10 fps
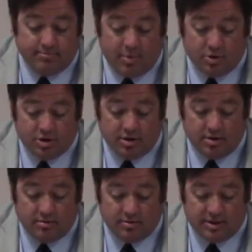Sec- motion,
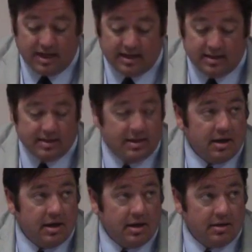second?
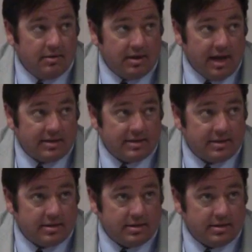Yes?
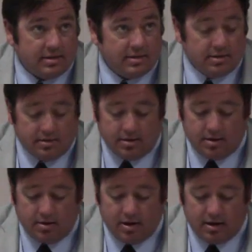Yeah. Yes.
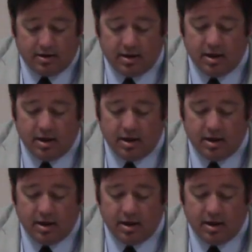All right.